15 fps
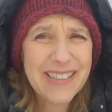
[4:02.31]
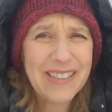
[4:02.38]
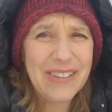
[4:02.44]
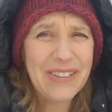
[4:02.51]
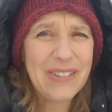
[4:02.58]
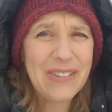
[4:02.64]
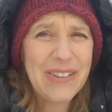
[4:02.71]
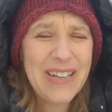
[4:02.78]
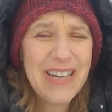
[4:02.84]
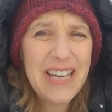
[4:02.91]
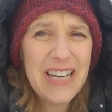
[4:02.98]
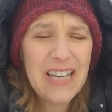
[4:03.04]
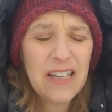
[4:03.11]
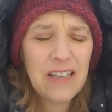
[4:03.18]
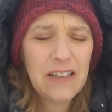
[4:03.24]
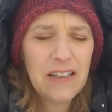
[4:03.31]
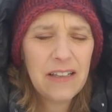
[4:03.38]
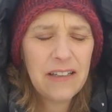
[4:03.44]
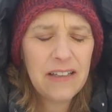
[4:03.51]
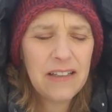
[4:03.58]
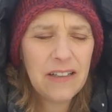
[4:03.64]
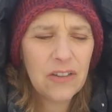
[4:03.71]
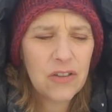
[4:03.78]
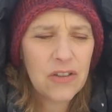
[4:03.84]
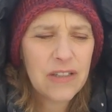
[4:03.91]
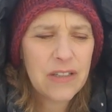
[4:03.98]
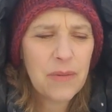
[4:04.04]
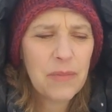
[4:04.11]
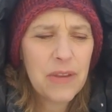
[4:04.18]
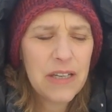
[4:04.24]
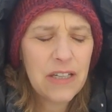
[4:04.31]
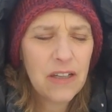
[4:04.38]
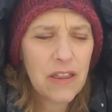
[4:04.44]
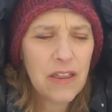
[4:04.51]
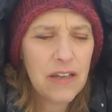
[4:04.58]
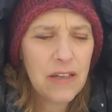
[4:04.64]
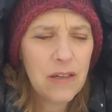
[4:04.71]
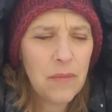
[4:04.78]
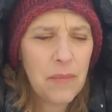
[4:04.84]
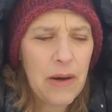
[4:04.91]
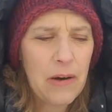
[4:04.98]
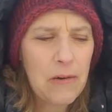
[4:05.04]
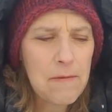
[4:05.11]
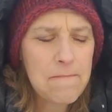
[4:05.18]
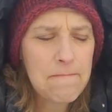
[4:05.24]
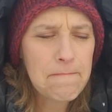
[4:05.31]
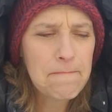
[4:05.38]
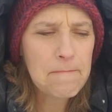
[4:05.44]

So, you know, just something to think about